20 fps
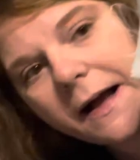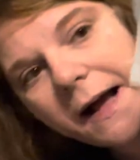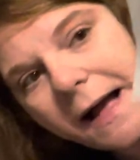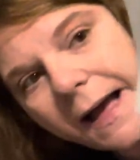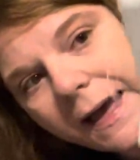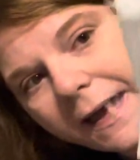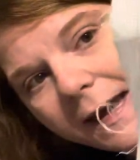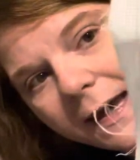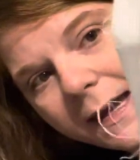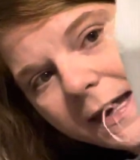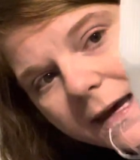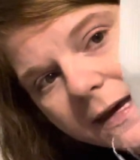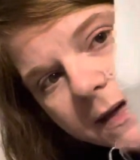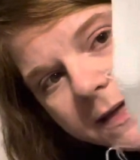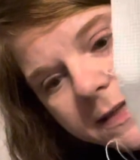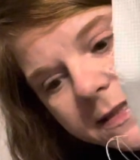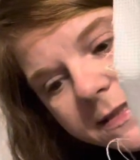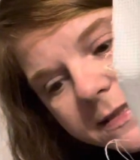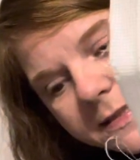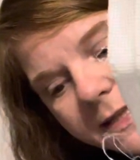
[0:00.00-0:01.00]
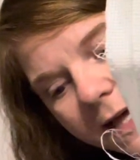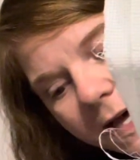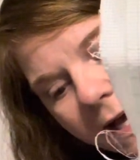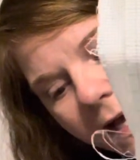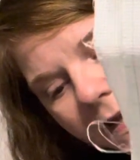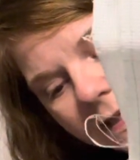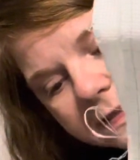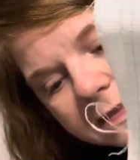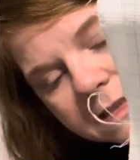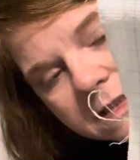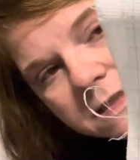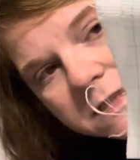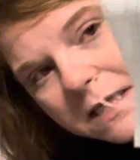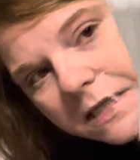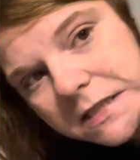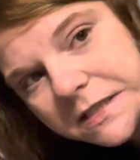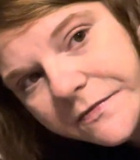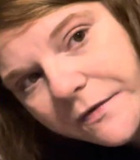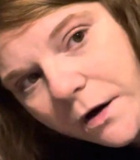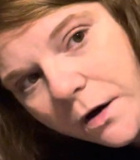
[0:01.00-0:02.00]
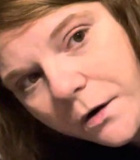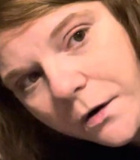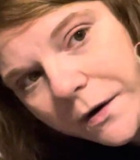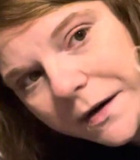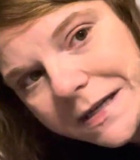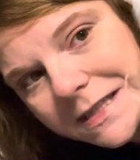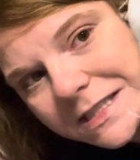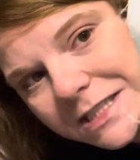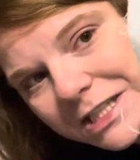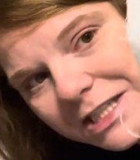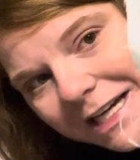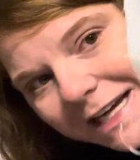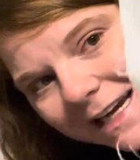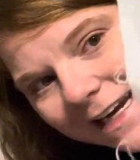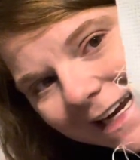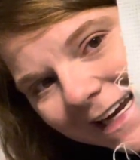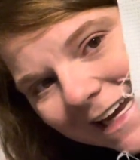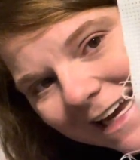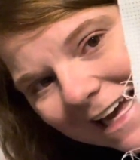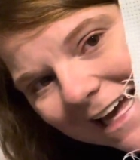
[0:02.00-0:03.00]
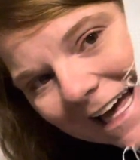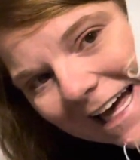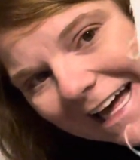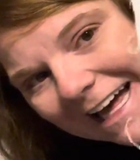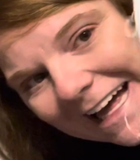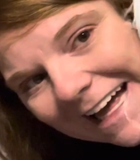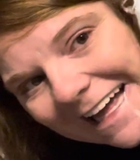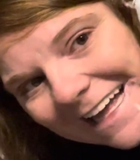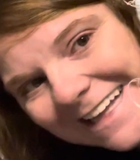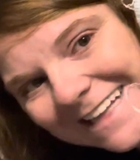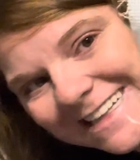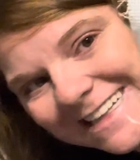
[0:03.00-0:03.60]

and that is as far as she got.